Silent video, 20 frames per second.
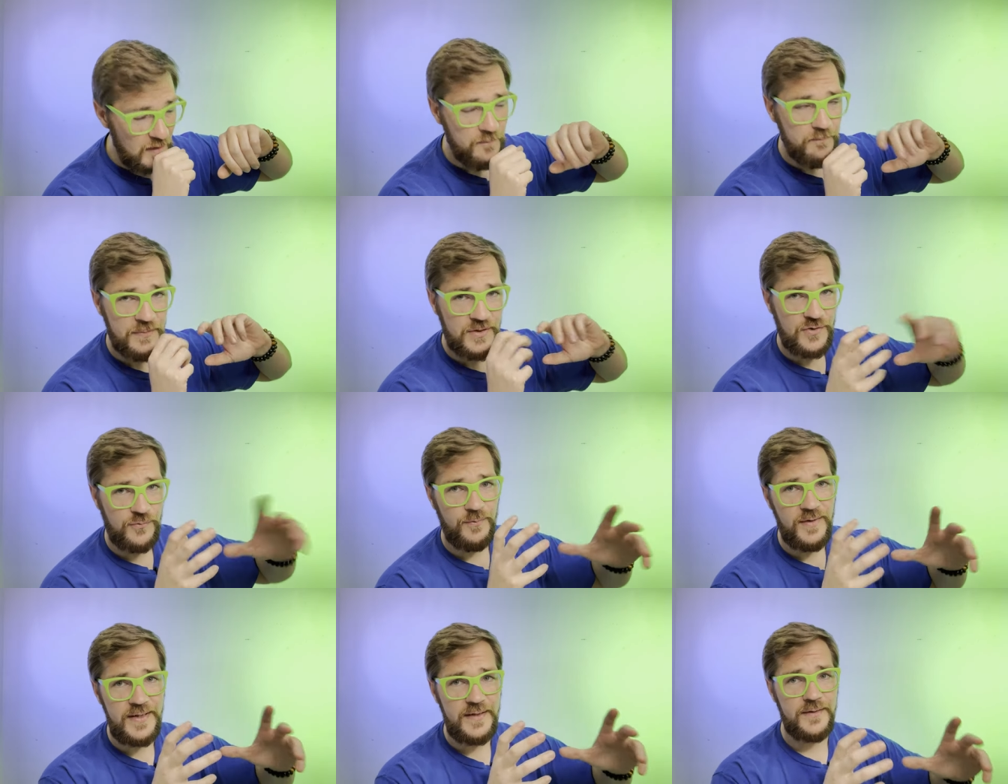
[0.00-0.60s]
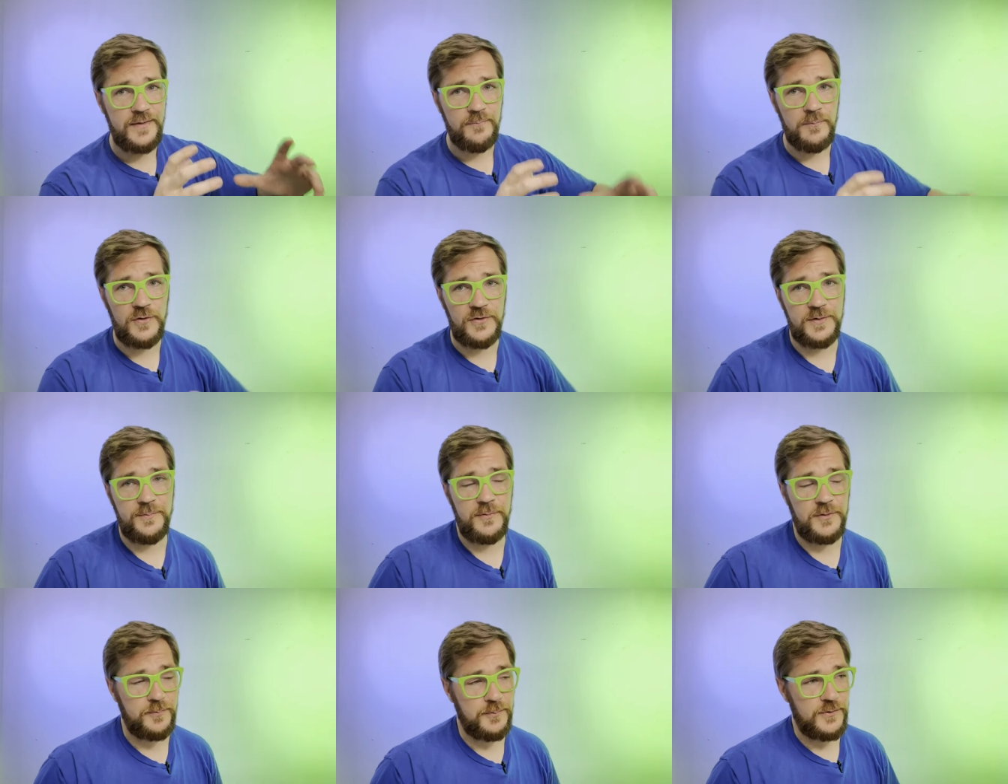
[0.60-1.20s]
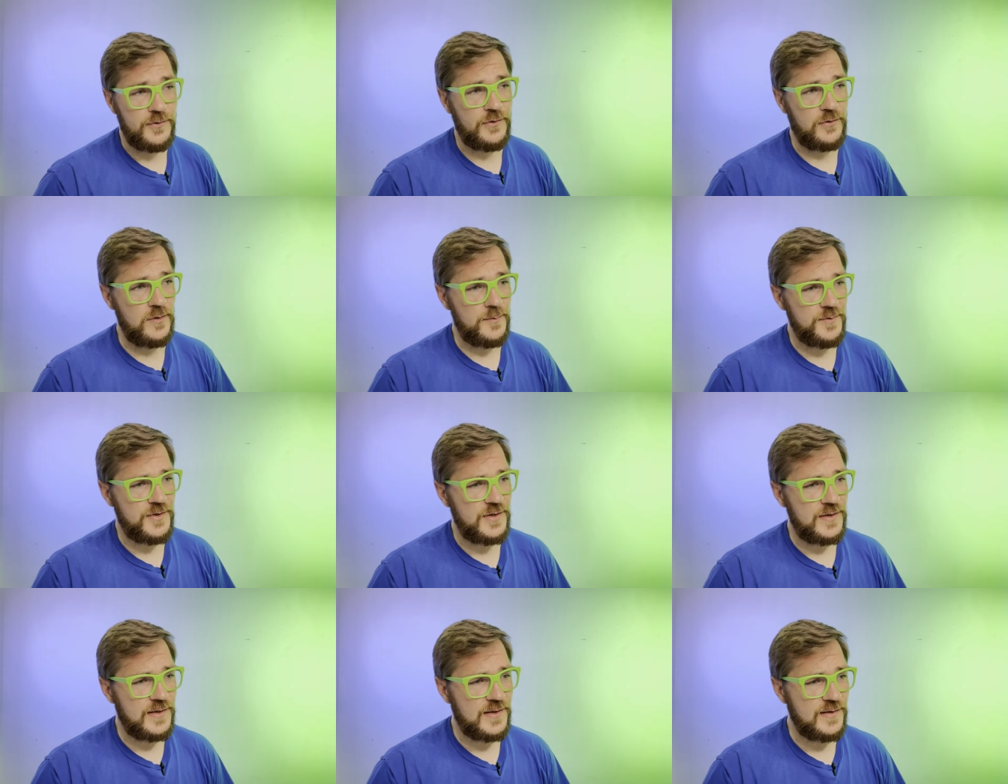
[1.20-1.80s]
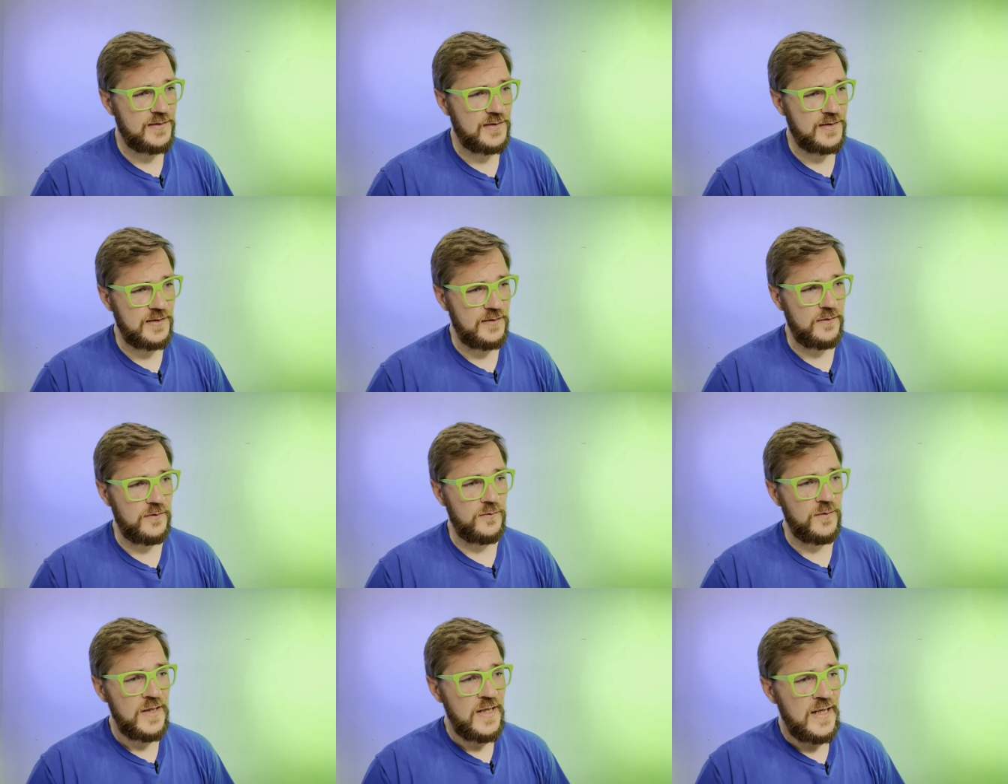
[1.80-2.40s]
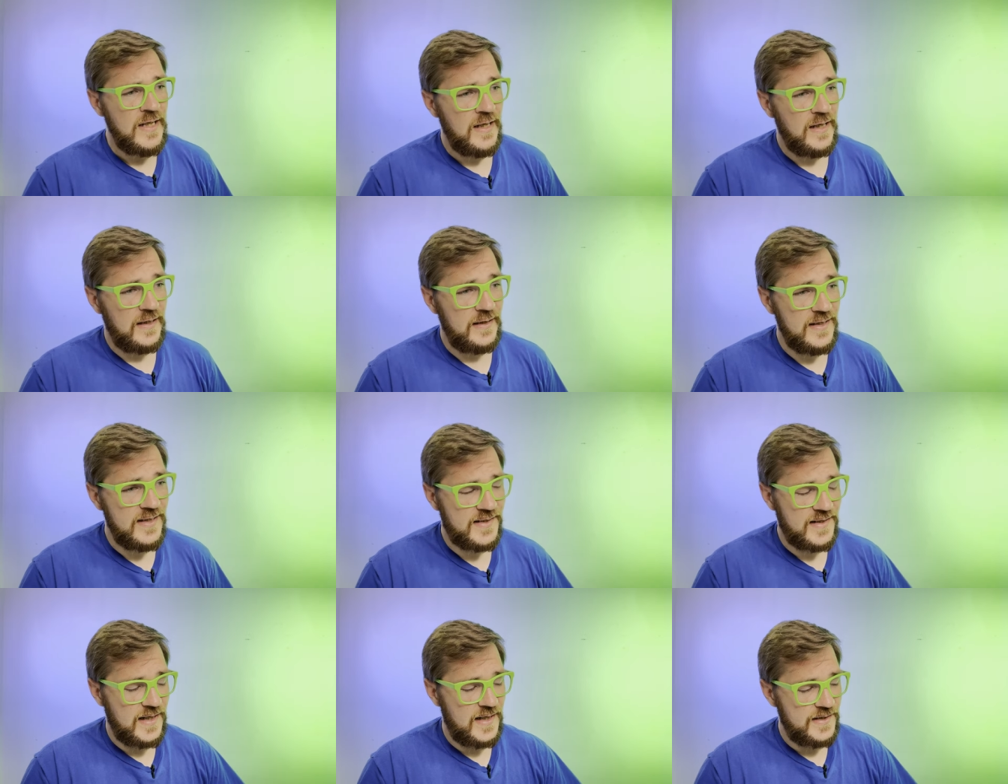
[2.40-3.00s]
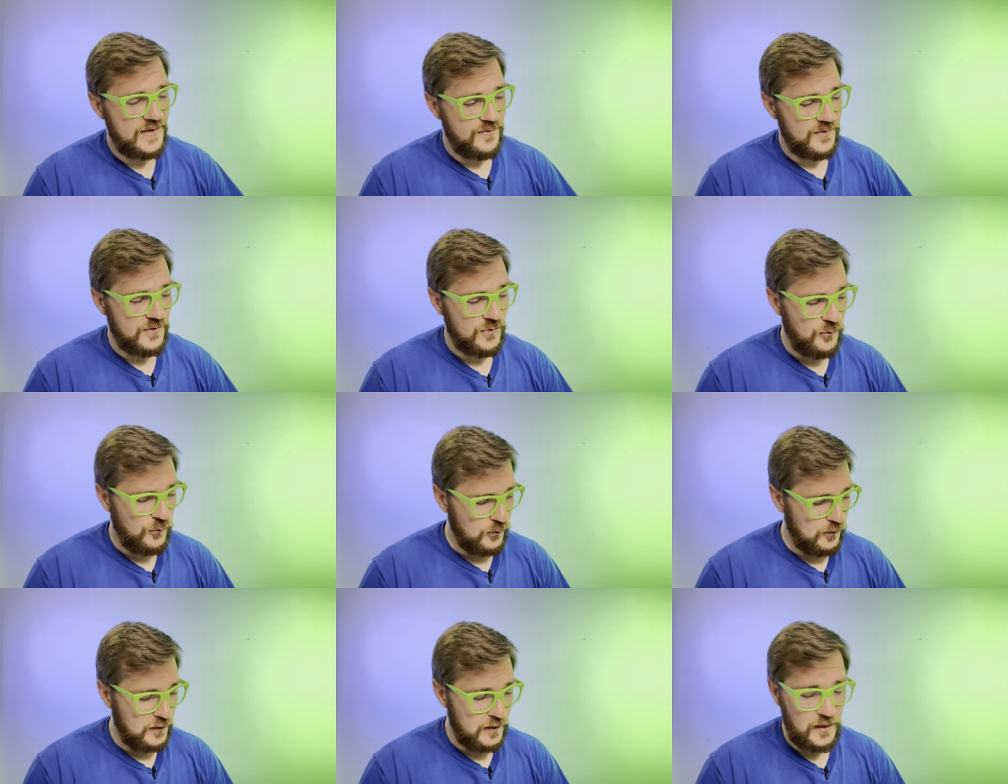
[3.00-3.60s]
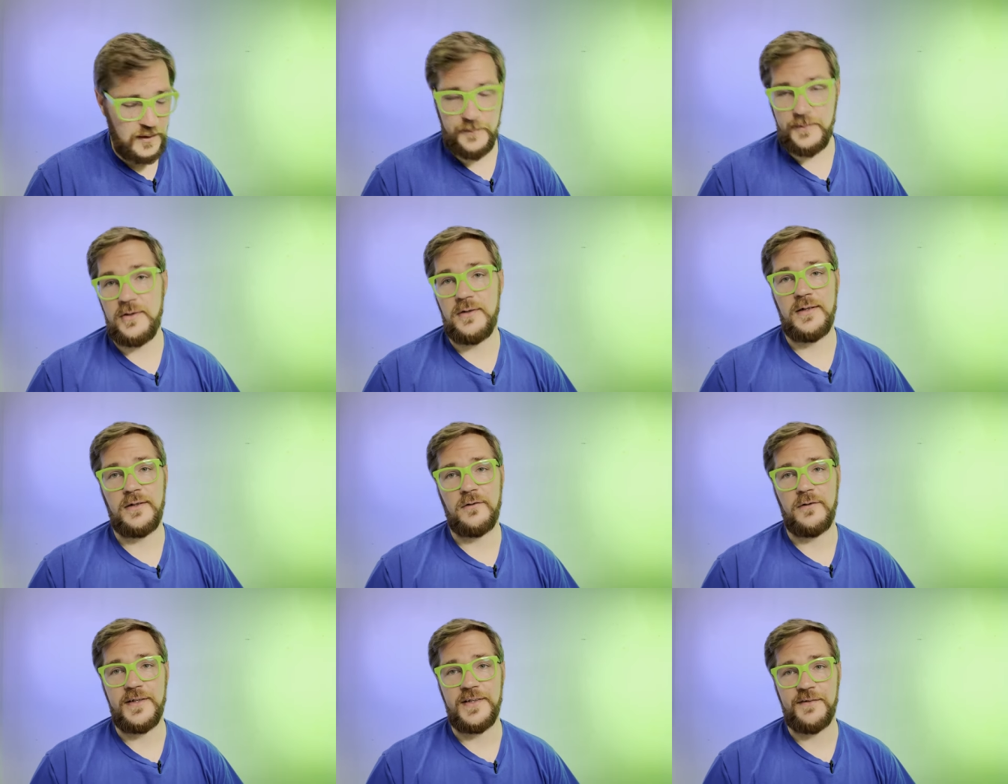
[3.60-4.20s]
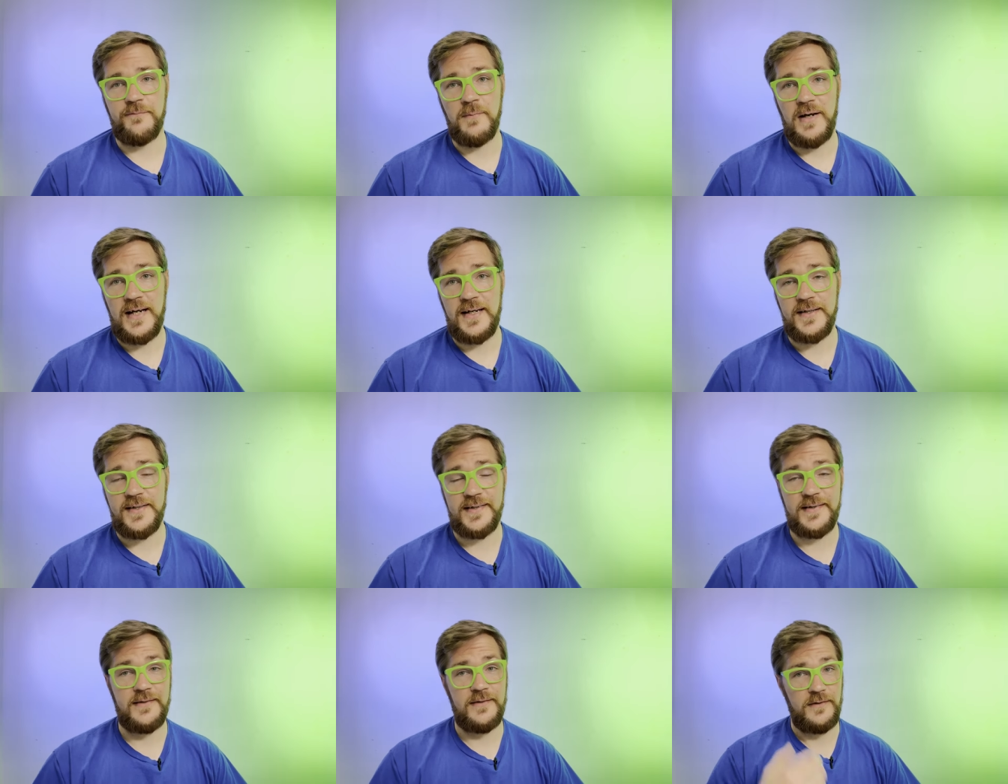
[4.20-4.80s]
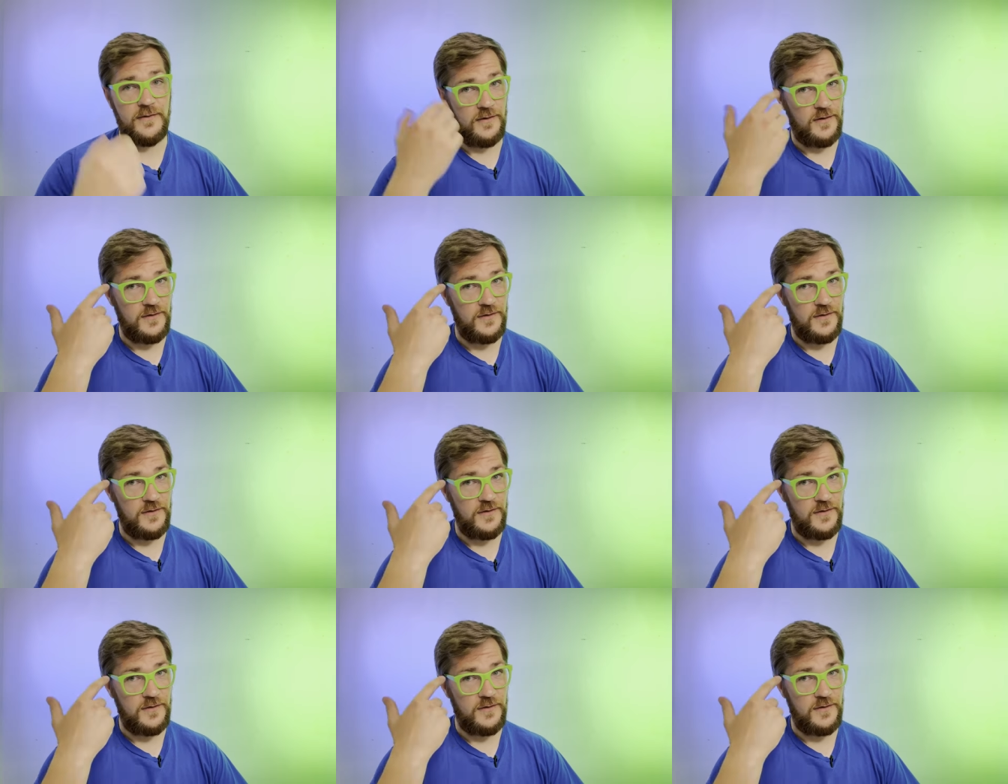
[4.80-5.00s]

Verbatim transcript: between the multiple prescriptions. So in this case, it was a $0.25 increase in minus.